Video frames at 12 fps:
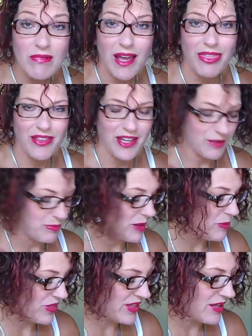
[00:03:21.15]
I think
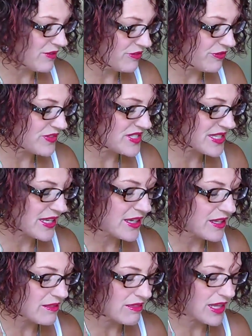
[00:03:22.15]
people that have seen
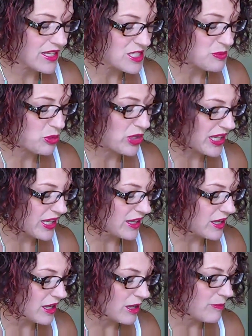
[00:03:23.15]
it think it's
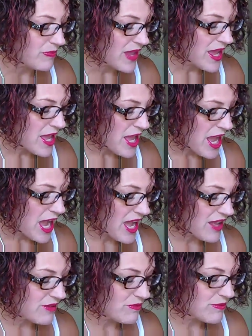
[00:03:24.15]
pretty.
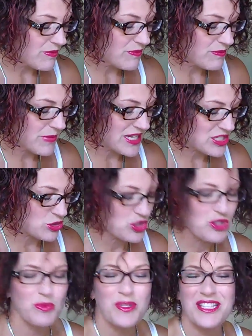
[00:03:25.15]
My
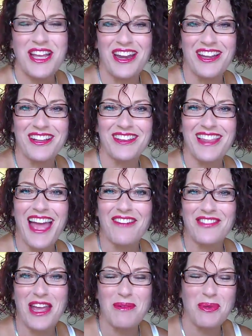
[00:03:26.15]
surgeon was kind of
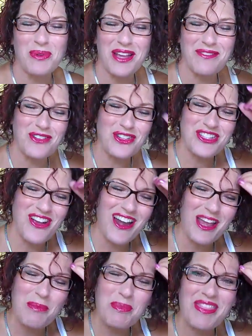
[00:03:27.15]
laughing at me when I first
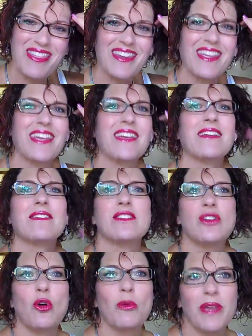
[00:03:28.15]
got it, but then he
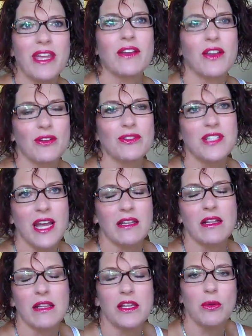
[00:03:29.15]
told me, you know,
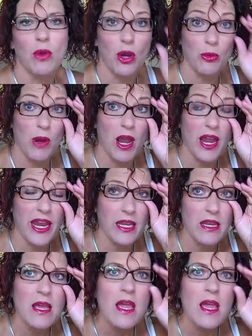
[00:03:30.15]
technically you are right.